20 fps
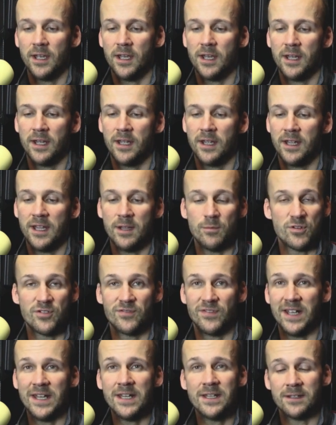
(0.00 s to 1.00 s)
It was
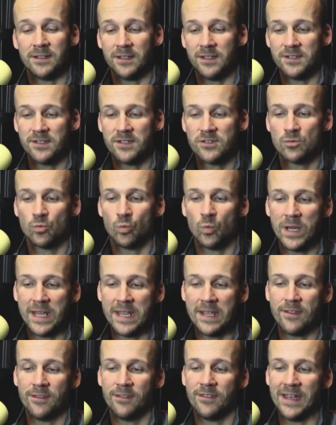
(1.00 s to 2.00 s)
fine. It doesn't
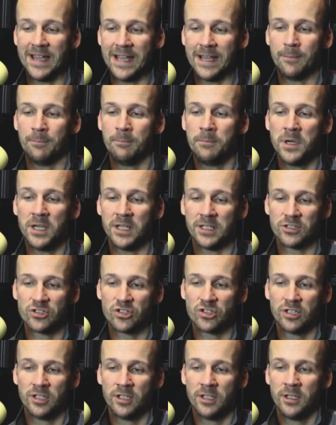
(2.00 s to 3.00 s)
weigh that
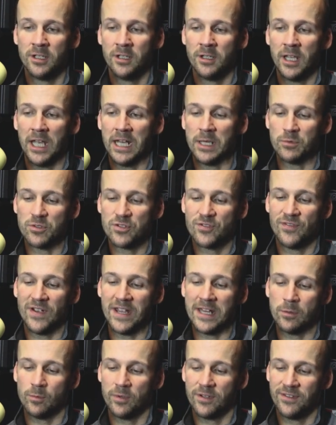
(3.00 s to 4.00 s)
much. And it was
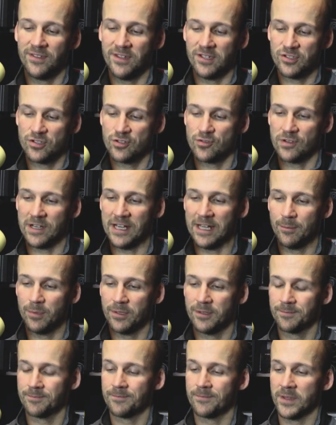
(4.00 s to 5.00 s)
fine with this strap
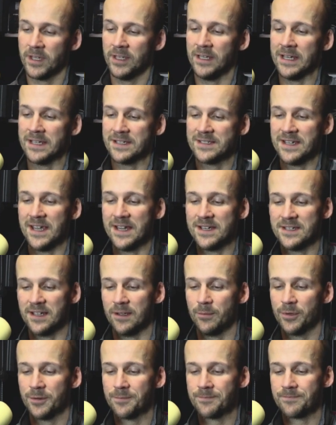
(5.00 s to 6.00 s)
and that
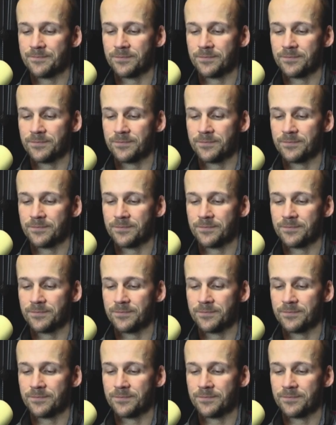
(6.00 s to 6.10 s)
setup.